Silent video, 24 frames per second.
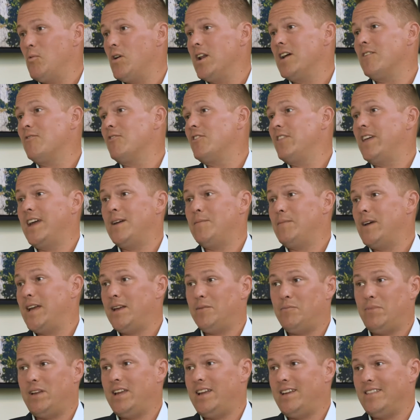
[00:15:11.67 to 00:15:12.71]
whatever they
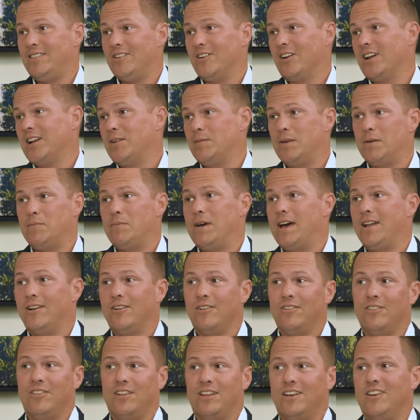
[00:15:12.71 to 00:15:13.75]
may be, and they're going to be
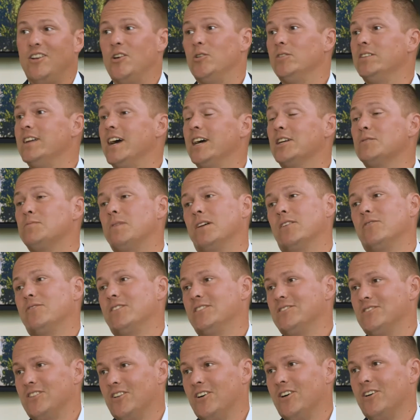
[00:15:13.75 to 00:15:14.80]
better than no tax
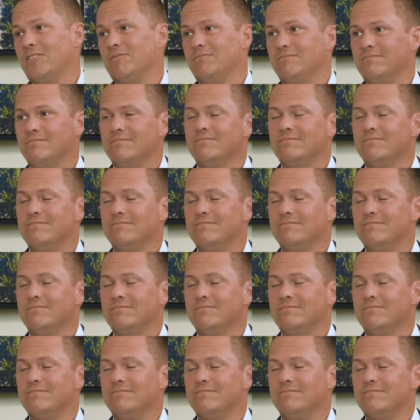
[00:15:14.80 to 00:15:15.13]
benefits at all.